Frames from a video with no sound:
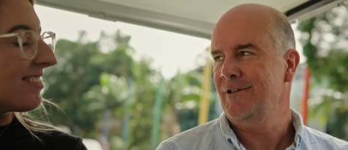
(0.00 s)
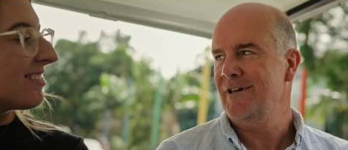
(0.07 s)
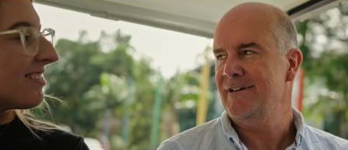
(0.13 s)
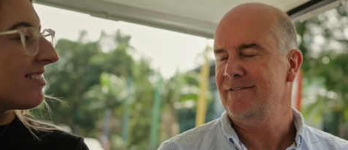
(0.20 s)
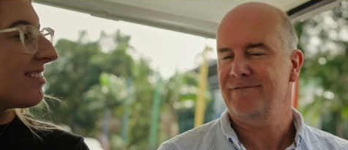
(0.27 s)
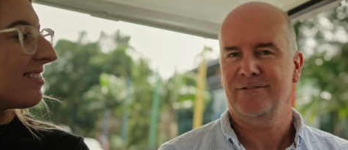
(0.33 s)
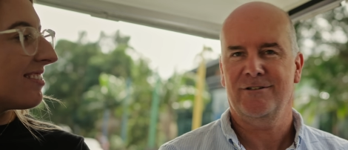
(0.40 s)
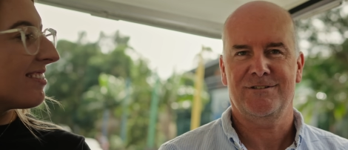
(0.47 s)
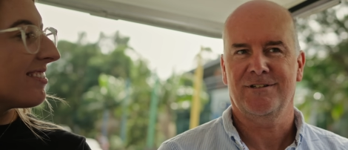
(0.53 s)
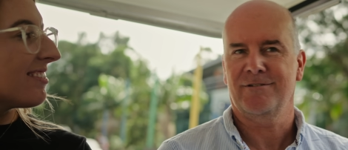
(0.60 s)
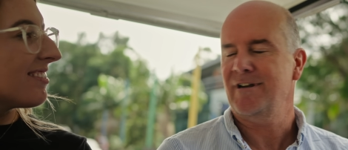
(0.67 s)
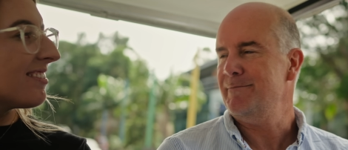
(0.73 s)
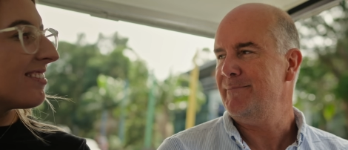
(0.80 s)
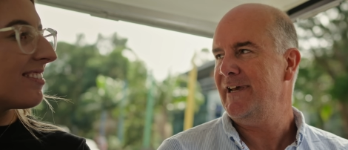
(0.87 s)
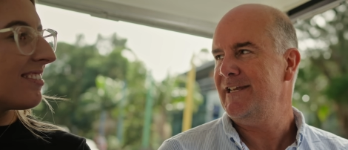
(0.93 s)
Speaker 1: life,
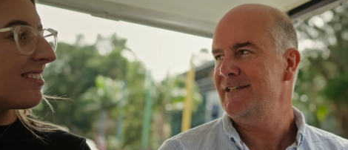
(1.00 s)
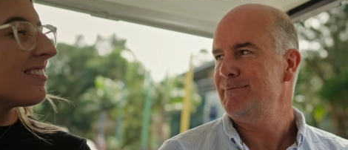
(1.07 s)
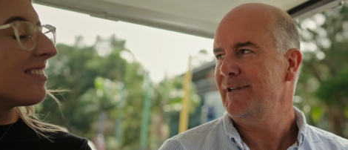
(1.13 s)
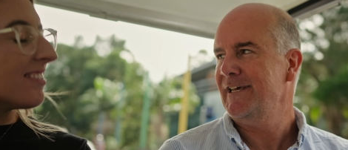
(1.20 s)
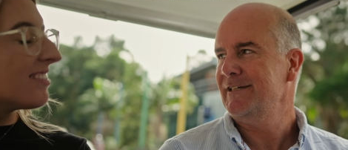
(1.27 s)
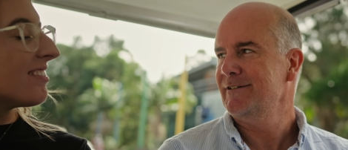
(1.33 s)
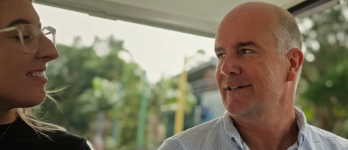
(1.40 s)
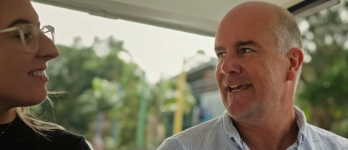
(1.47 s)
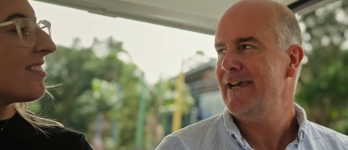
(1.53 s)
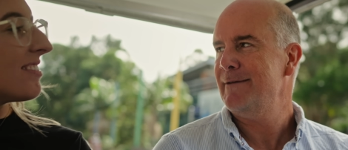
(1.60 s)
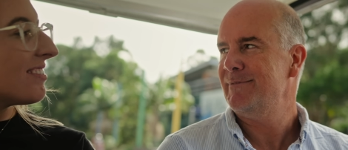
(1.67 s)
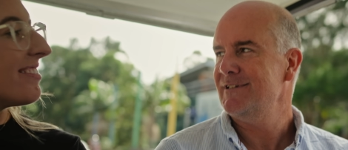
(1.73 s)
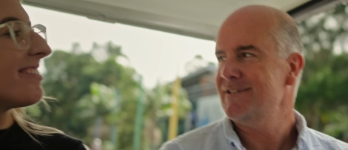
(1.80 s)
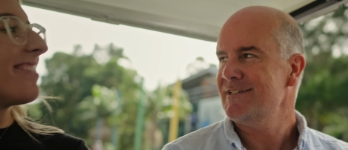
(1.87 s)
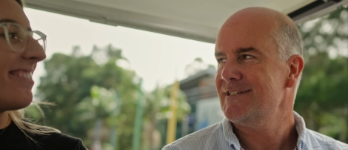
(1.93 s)
lots of great bands playing on
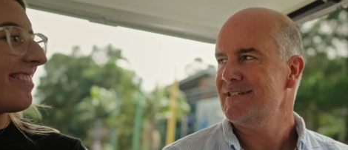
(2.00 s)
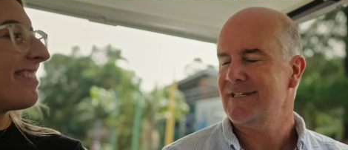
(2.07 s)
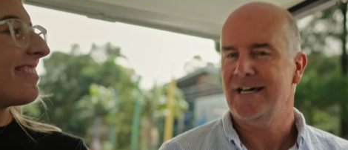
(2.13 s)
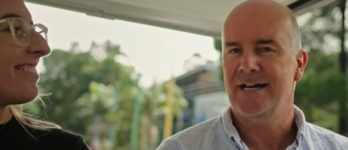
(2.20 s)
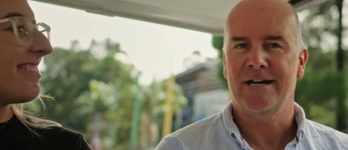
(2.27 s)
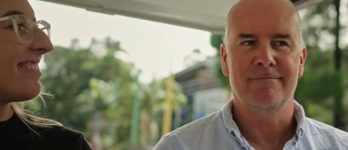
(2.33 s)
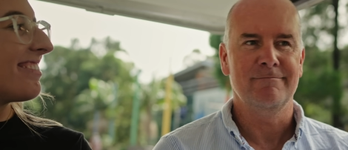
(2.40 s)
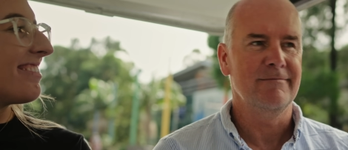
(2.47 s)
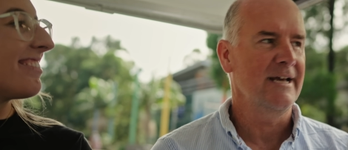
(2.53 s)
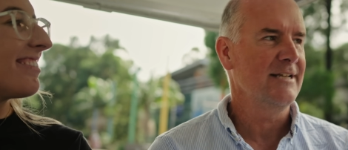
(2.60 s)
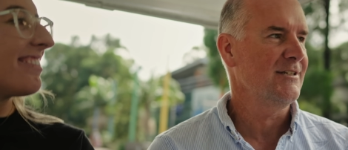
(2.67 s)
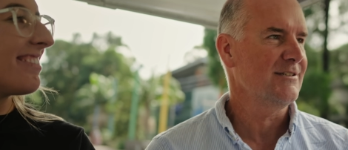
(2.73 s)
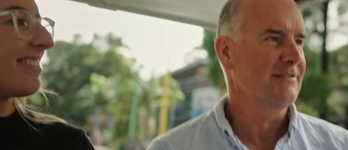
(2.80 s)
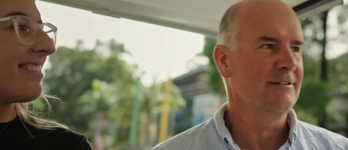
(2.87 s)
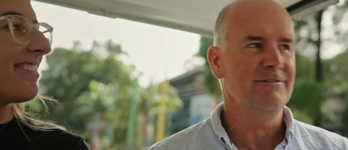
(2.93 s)
campus
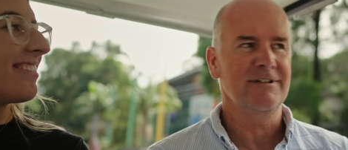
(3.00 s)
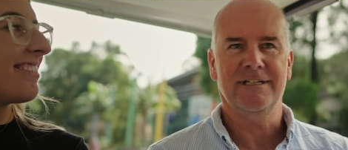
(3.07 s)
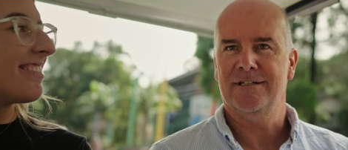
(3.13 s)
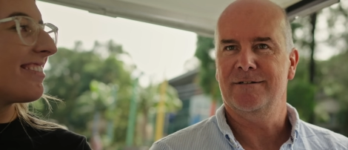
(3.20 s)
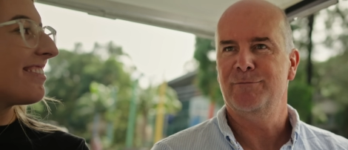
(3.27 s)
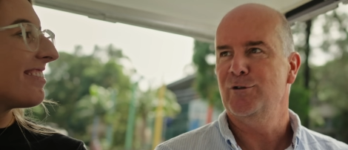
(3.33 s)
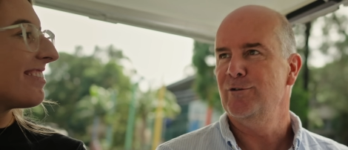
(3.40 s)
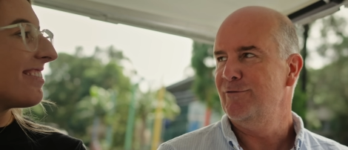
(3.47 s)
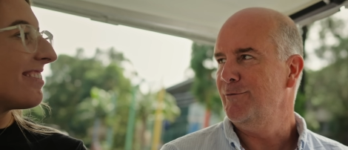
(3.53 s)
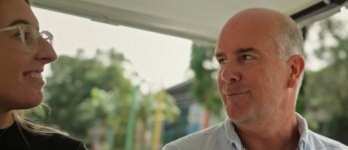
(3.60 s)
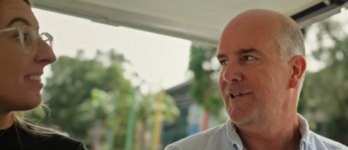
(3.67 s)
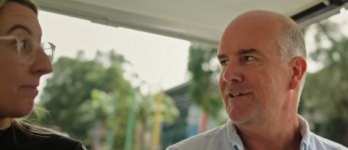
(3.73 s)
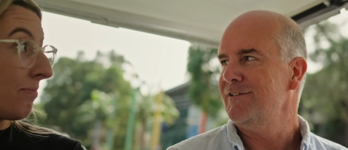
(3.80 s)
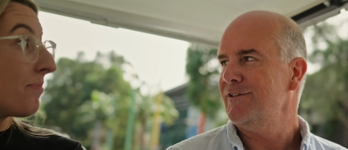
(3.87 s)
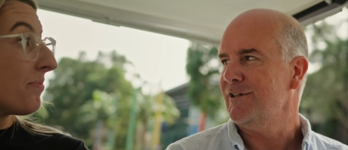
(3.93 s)
um, and just living in a
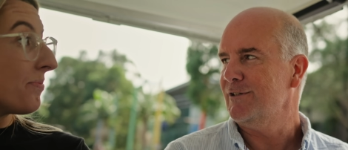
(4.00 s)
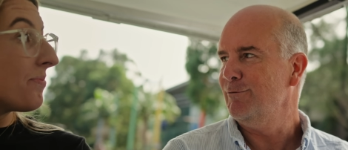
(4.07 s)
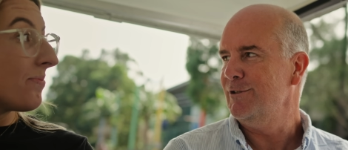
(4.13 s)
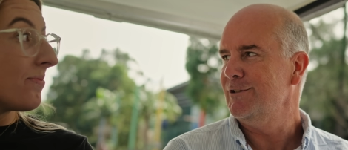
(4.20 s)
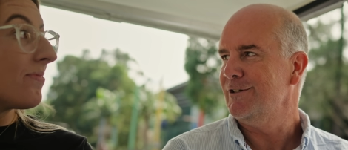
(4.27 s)
beautiful place like